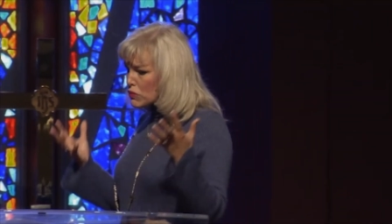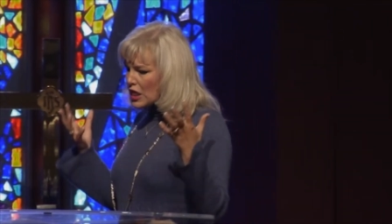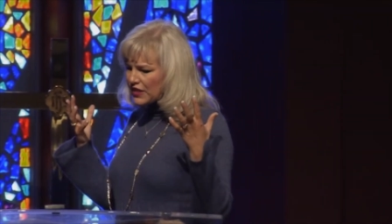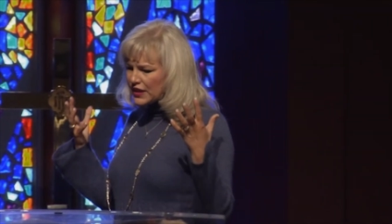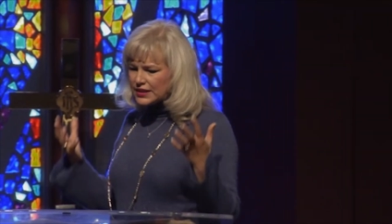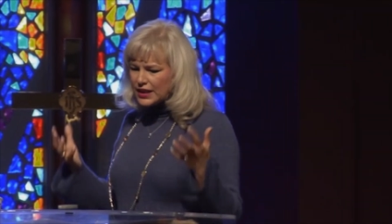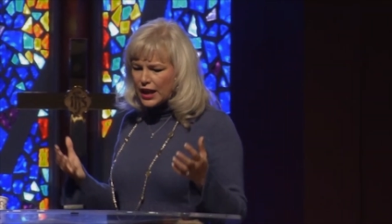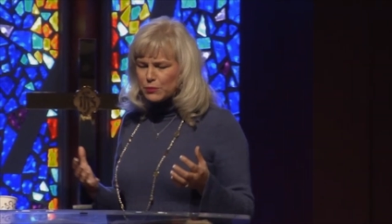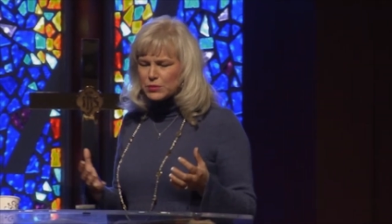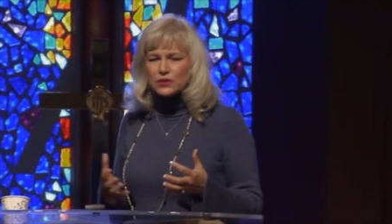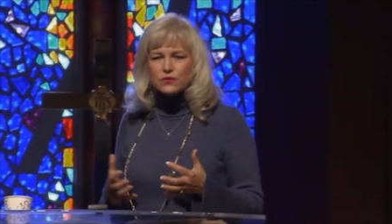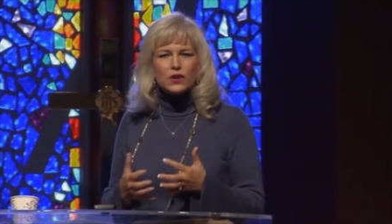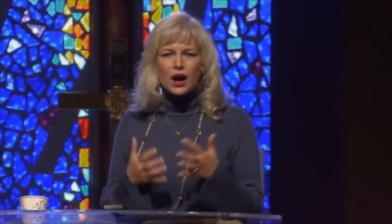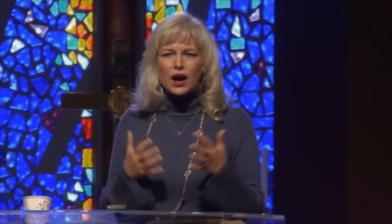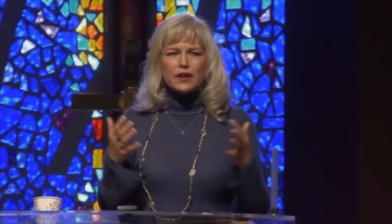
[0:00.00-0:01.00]
the names
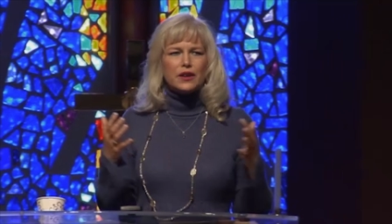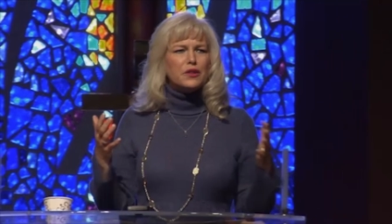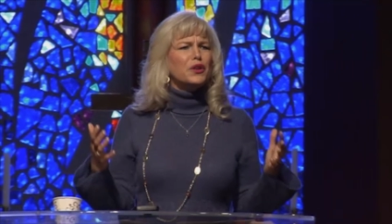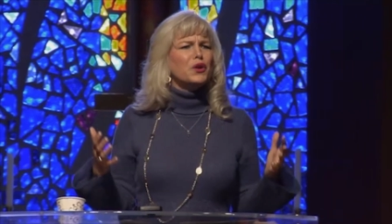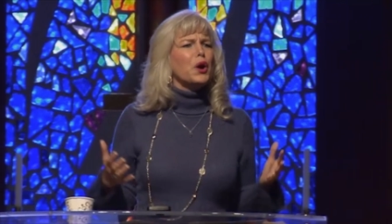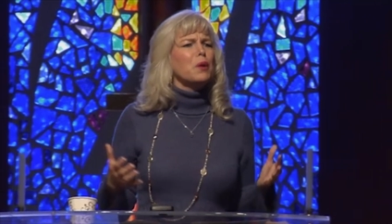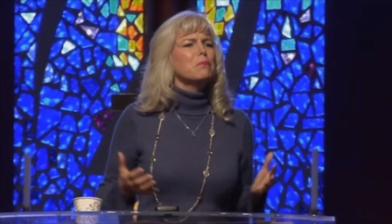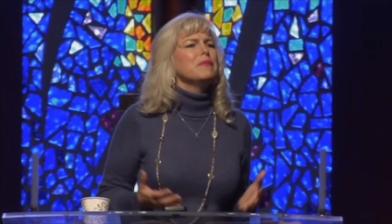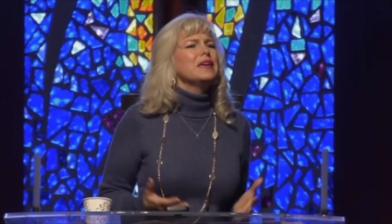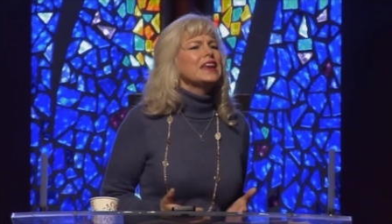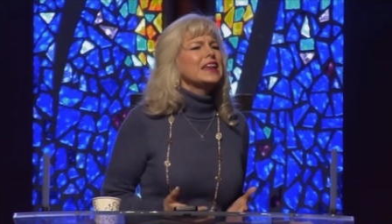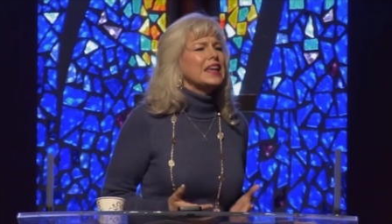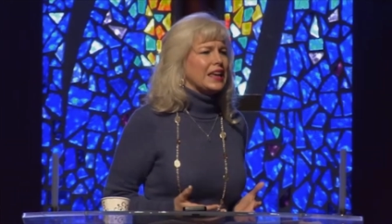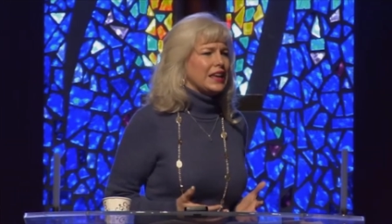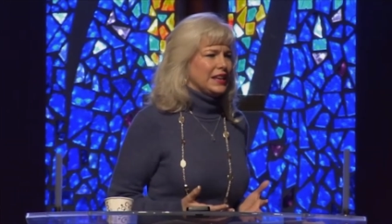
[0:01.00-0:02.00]
of God, and there are
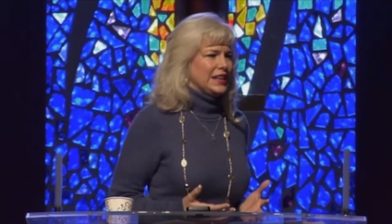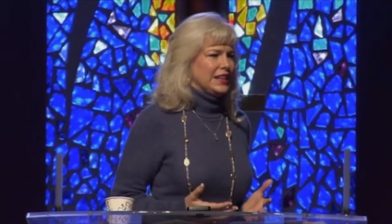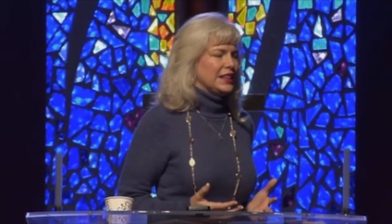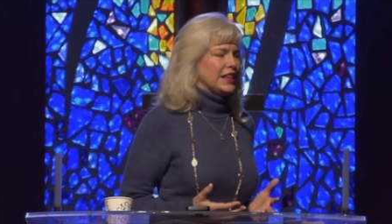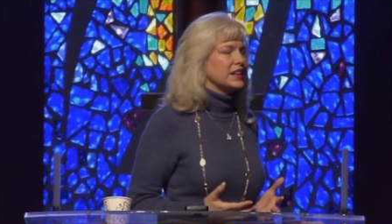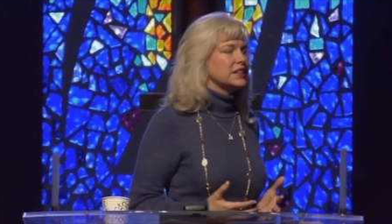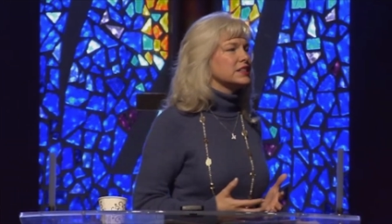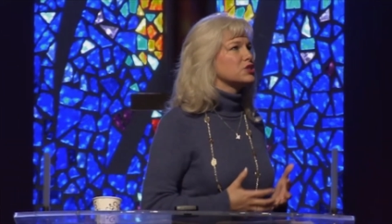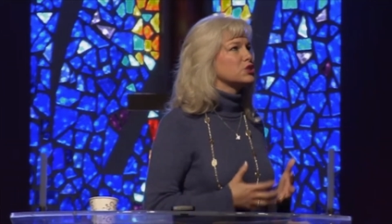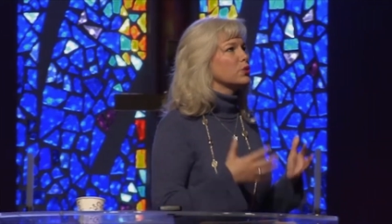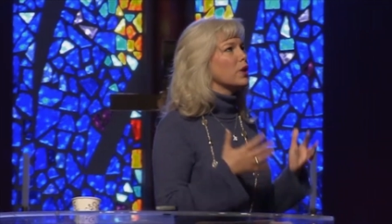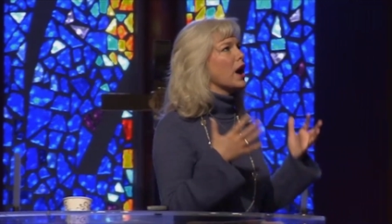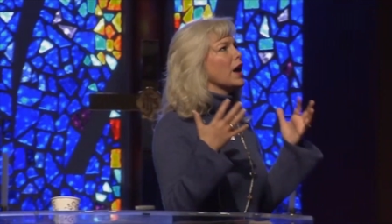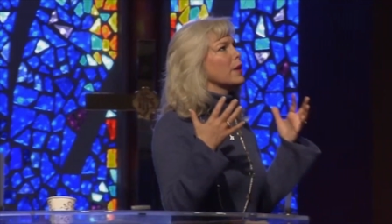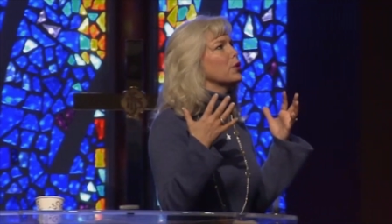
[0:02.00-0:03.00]
many that
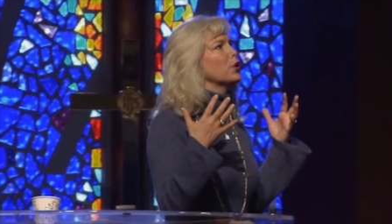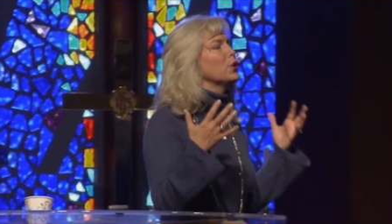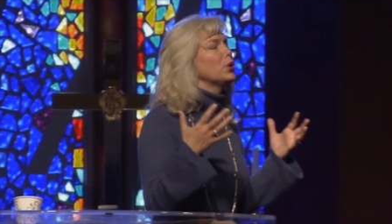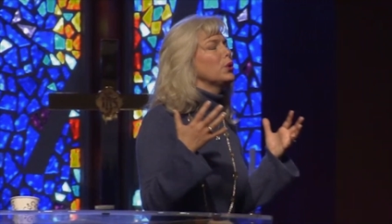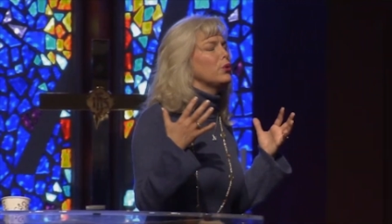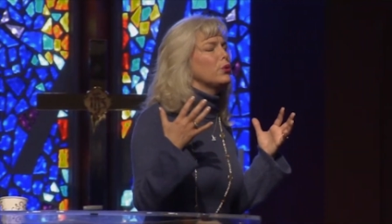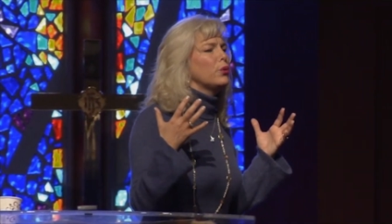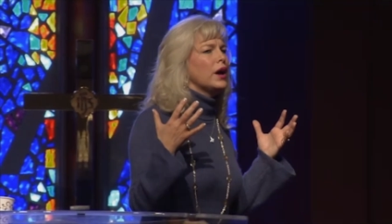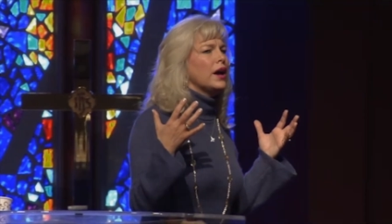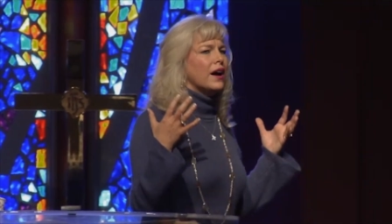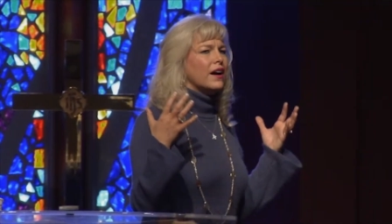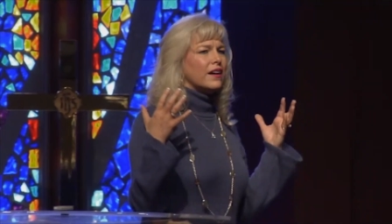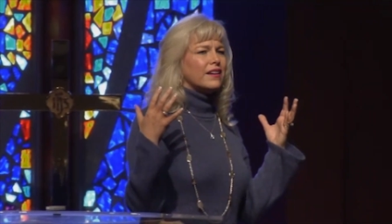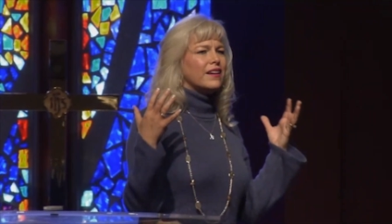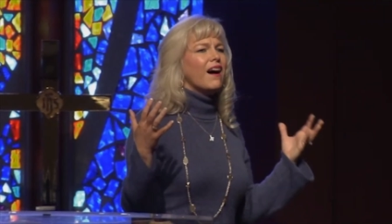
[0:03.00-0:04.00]
describe who
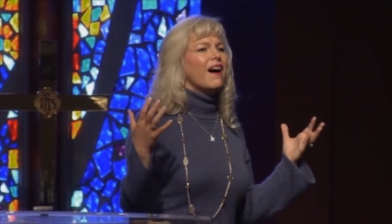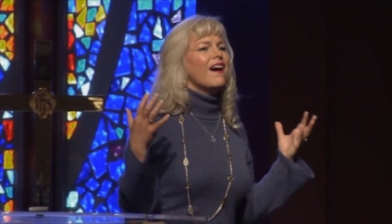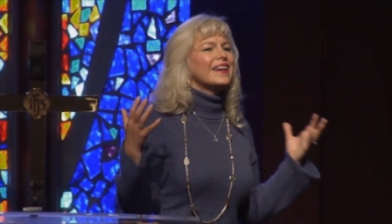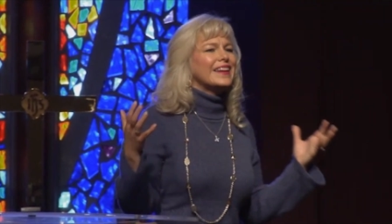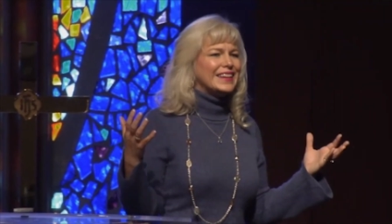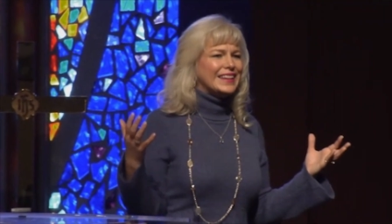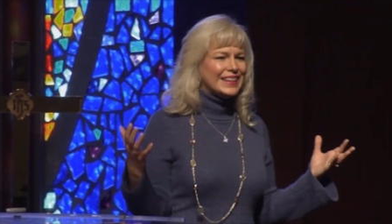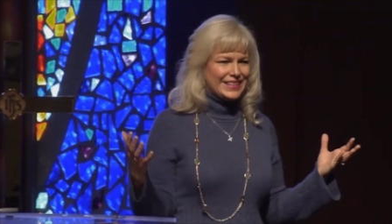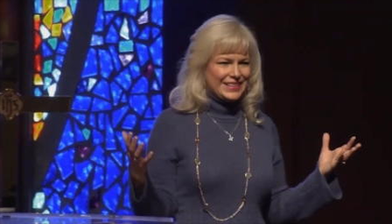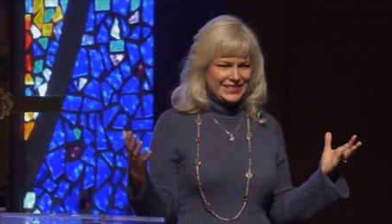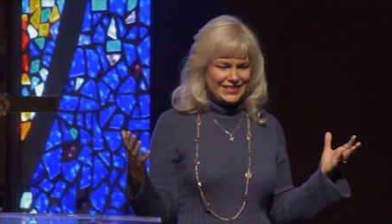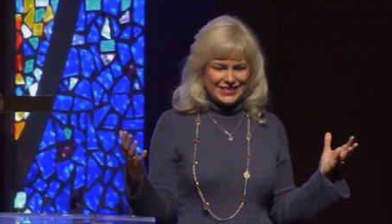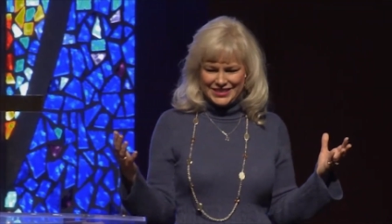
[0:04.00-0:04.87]
God is.